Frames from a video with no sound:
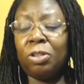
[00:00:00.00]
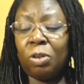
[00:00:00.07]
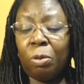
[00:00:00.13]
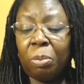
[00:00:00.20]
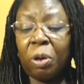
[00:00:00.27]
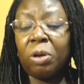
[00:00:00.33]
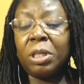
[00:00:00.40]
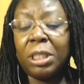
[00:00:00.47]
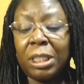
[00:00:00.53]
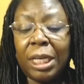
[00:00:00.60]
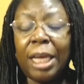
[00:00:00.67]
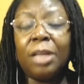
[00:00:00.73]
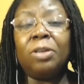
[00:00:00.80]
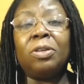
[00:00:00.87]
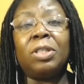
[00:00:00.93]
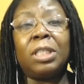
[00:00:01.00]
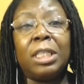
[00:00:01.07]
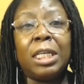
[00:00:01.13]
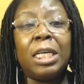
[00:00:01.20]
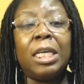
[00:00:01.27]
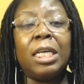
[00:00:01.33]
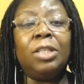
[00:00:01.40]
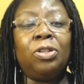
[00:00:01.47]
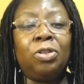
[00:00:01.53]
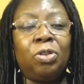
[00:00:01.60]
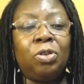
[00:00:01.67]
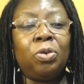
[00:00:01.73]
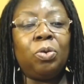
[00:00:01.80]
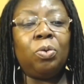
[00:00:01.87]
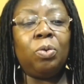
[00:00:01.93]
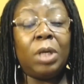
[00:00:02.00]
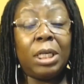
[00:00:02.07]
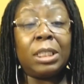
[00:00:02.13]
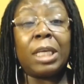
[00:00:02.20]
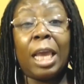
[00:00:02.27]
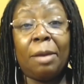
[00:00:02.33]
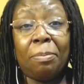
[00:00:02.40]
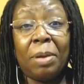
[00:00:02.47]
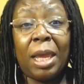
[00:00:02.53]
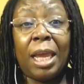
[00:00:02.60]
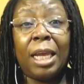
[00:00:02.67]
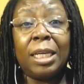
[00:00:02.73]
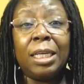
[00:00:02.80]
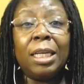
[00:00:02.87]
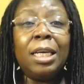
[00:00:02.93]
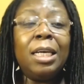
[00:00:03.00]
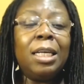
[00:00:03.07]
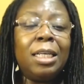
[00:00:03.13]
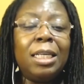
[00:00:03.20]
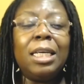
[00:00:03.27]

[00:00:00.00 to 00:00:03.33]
So Bernie Sanders his campaign